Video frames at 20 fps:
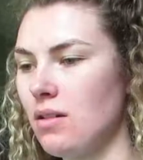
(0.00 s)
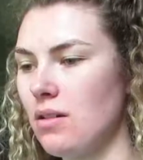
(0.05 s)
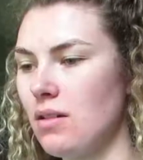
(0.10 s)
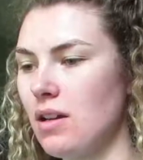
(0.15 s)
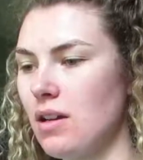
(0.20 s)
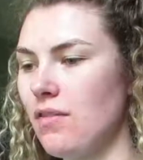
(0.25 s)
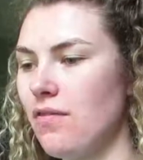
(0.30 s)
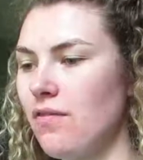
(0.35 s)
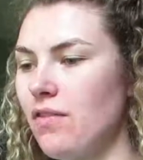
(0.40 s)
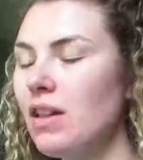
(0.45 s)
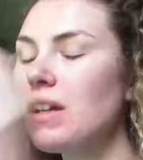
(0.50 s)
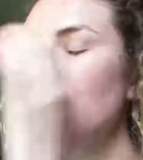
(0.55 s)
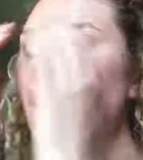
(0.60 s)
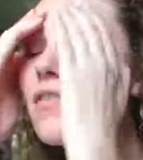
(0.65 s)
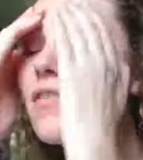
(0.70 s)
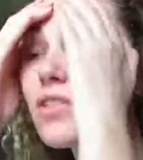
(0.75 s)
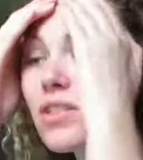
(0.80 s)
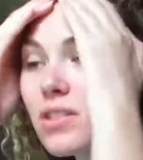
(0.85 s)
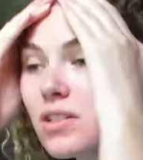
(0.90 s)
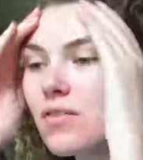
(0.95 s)
I feel like
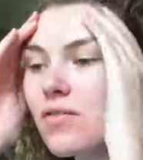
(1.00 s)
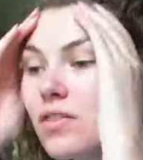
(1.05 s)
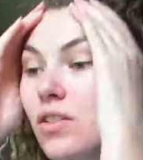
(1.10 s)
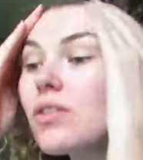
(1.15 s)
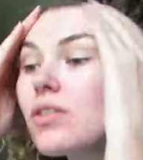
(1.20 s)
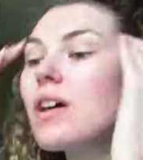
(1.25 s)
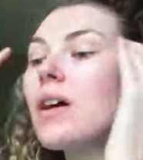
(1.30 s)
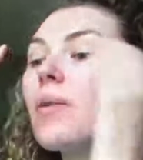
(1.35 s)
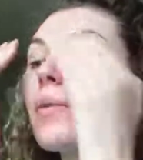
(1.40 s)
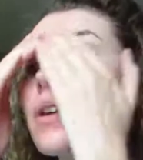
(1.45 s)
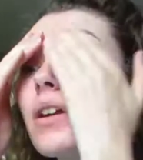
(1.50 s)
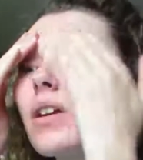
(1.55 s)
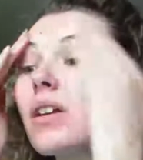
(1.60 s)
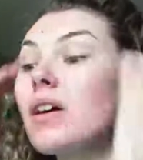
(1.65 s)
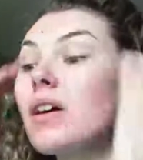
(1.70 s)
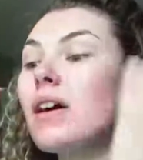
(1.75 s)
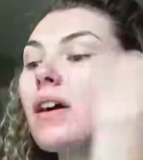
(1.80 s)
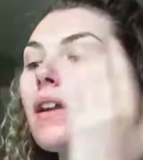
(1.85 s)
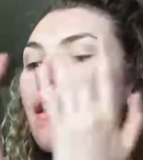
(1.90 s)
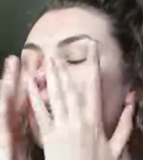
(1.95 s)
I've used a few that were
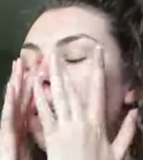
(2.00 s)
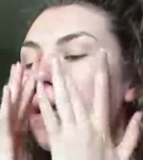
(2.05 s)
good,